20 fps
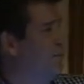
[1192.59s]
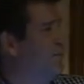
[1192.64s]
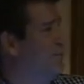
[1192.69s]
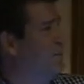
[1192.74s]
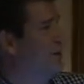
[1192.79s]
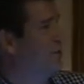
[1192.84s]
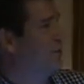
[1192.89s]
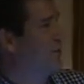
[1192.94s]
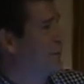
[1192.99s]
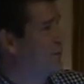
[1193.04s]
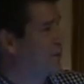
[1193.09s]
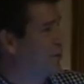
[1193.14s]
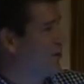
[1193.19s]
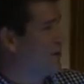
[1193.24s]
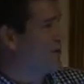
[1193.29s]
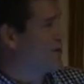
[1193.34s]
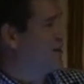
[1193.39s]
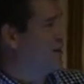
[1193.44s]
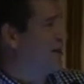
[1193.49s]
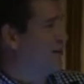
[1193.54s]
me and my peer
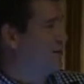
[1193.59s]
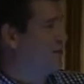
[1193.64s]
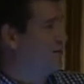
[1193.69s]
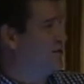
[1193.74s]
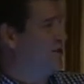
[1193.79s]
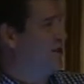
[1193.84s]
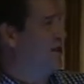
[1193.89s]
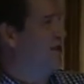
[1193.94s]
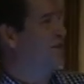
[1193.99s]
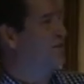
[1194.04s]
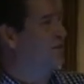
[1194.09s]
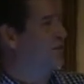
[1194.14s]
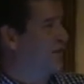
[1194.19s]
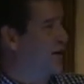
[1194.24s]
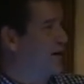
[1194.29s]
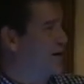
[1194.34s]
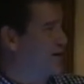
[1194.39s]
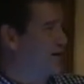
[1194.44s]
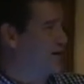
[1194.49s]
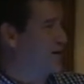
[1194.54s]
educators chicken
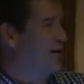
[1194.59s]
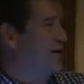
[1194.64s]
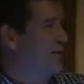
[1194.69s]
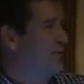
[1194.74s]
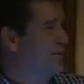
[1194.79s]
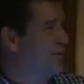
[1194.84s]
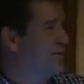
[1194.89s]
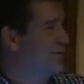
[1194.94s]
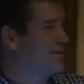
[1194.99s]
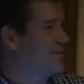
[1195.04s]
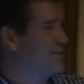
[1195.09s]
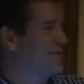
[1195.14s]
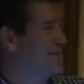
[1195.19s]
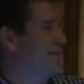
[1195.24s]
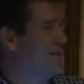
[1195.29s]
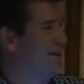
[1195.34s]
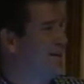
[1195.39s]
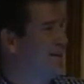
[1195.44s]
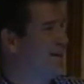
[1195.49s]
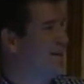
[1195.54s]
scratch there, but this is
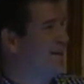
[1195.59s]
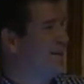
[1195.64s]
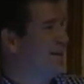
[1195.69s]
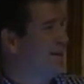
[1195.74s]
a